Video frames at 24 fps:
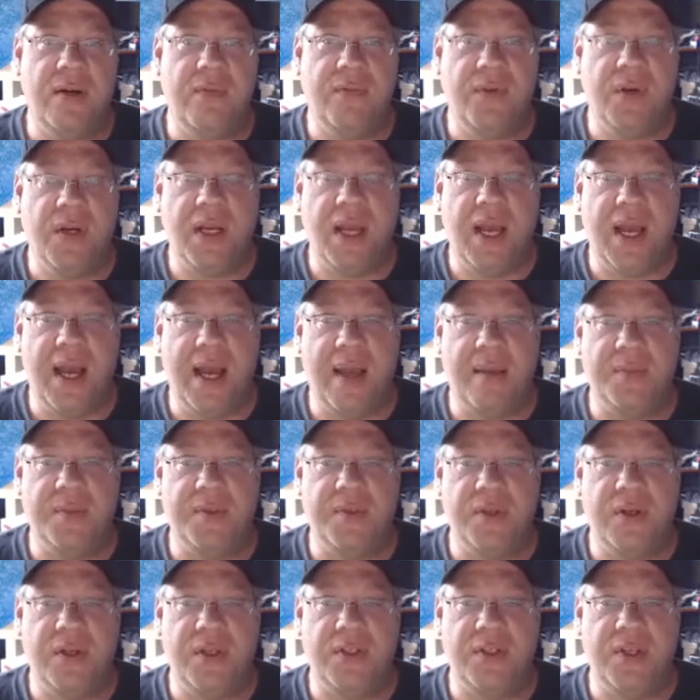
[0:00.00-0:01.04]
for cops,
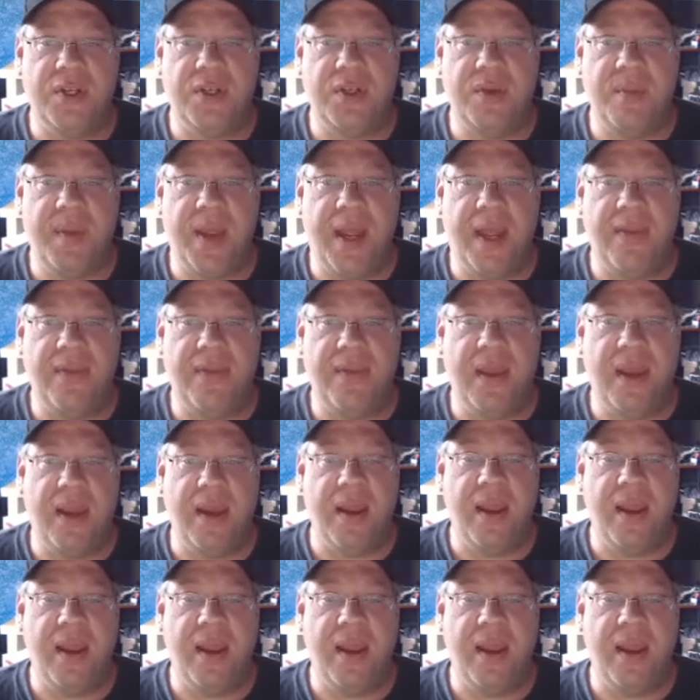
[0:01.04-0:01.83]
are such a bad thing.